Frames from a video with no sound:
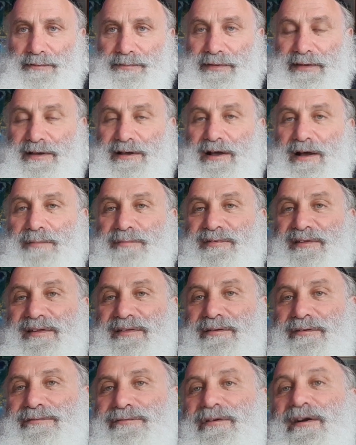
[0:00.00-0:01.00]
It comes
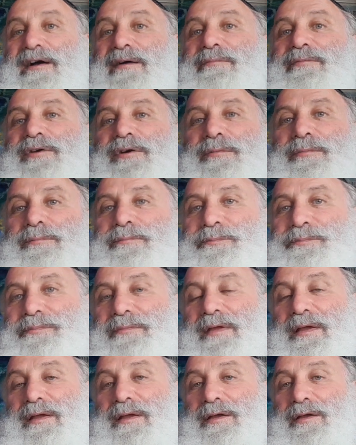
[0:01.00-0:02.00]
either from your
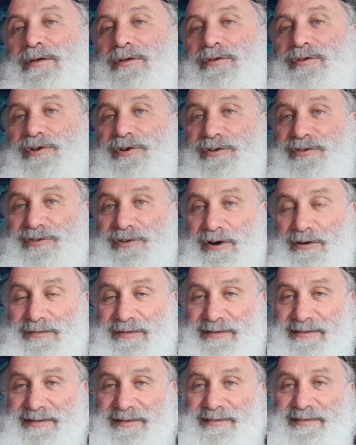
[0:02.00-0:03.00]

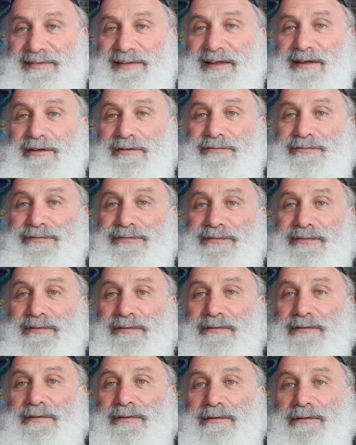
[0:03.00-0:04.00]
service itself.
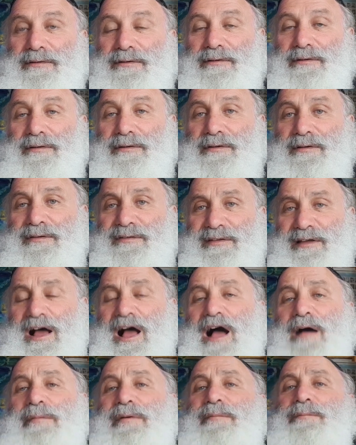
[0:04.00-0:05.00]
See,
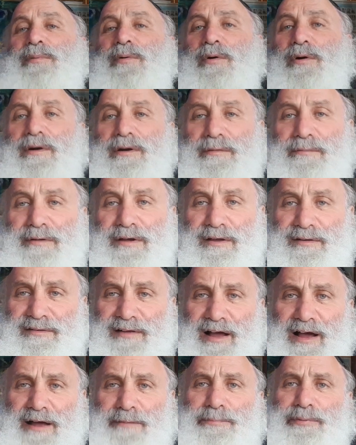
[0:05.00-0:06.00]
I'm important because
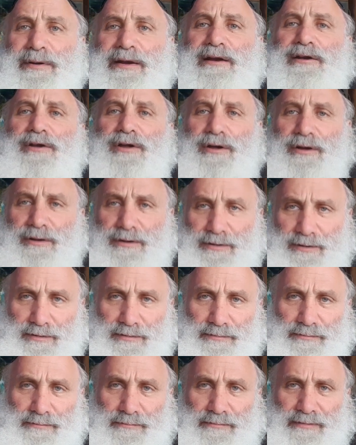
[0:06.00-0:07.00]
I prayed
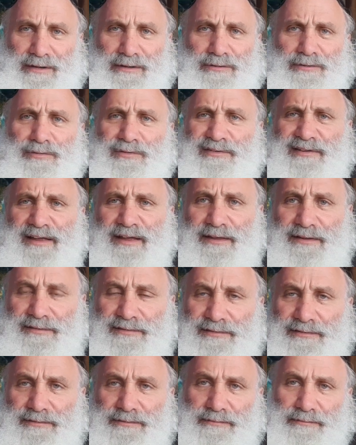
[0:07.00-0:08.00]
longer. Well, who
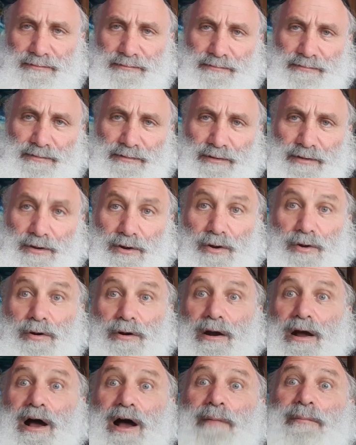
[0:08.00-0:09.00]
says?
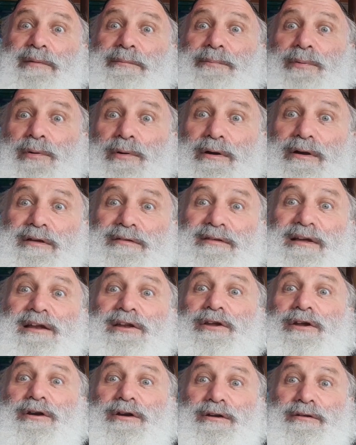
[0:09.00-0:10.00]
Or I'm important because I
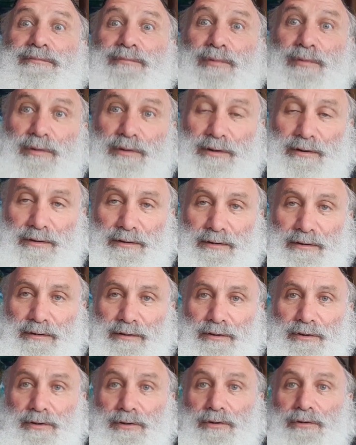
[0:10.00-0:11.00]
learned more.
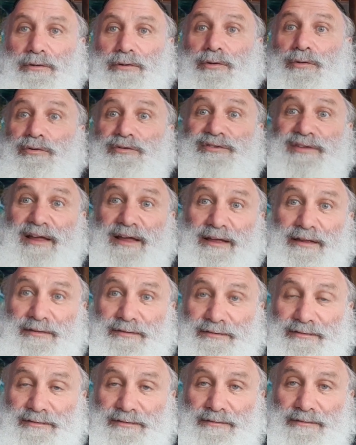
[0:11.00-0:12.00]
Who
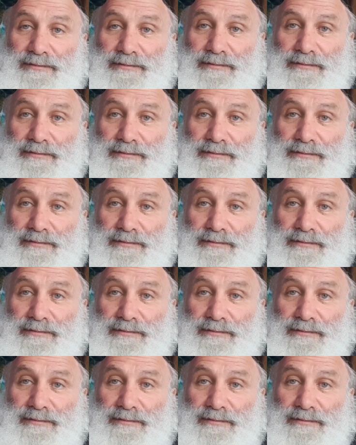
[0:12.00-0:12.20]
says?